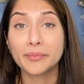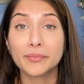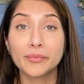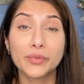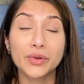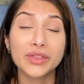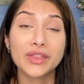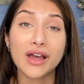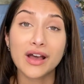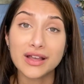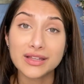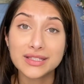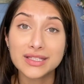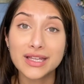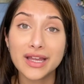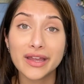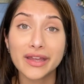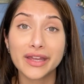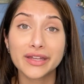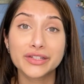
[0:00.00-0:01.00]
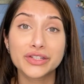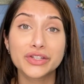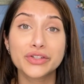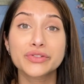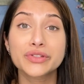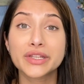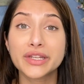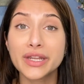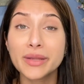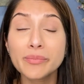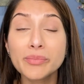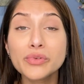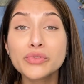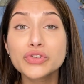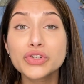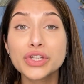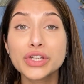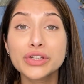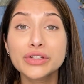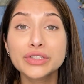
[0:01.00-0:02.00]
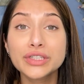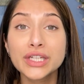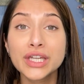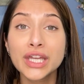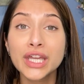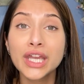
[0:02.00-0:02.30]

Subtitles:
With Asia, I had to use a nipple shield,